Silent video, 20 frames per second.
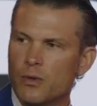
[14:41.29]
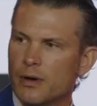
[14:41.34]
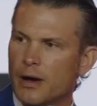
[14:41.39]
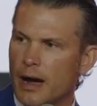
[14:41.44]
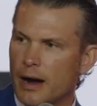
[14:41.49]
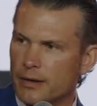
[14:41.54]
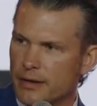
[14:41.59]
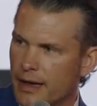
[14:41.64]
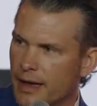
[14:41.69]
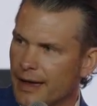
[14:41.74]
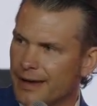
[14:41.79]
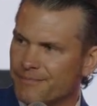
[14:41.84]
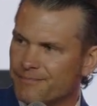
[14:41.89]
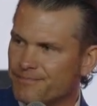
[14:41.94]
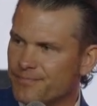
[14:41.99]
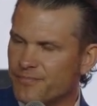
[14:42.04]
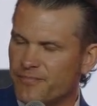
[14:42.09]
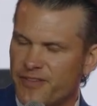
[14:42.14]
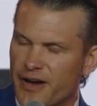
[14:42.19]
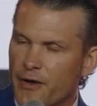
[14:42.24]
a, a,
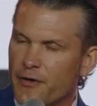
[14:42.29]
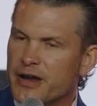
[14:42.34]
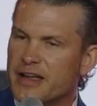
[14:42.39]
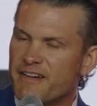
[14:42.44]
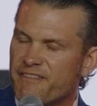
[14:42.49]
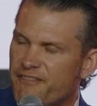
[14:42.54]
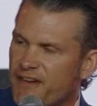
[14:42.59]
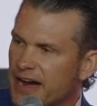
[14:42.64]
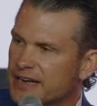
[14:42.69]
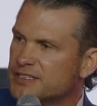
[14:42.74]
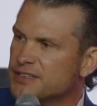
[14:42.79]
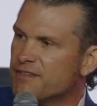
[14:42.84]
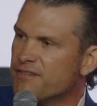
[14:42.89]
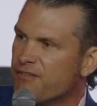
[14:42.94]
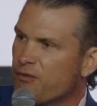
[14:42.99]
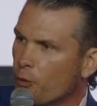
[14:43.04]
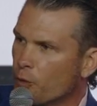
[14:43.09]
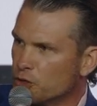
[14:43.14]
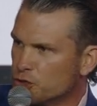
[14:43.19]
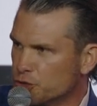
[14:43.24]
very effective
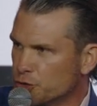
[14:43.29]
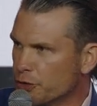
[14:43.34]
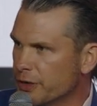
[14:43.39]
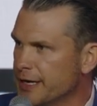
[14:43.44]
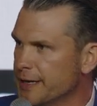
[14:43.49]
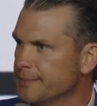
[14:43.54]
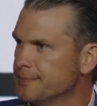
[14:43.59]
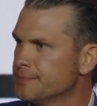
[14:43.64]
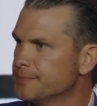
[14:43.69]
forgery.